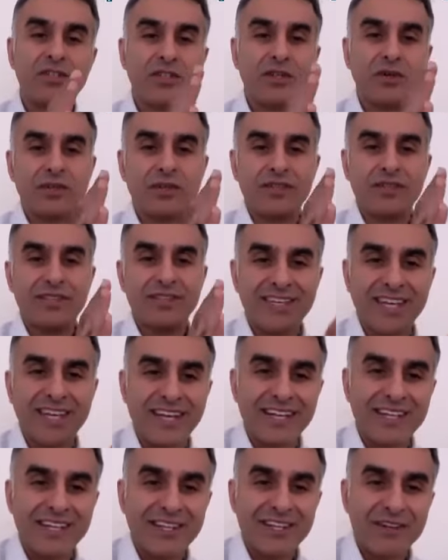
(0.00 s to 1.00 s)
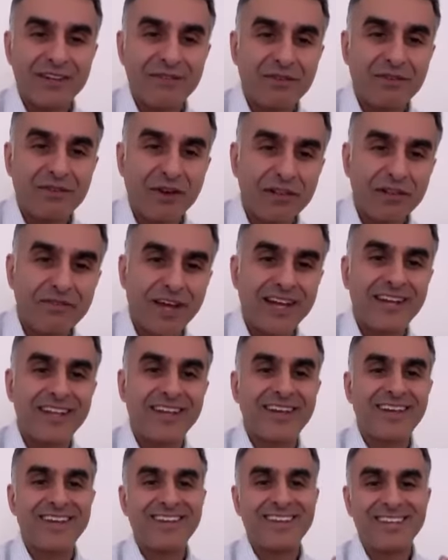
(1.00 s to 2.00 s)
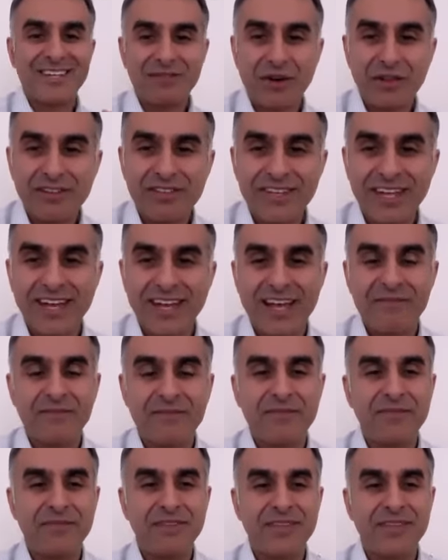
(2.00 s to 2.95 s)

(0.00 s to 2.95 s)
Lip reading: you've got the vendor, you've got the CLM,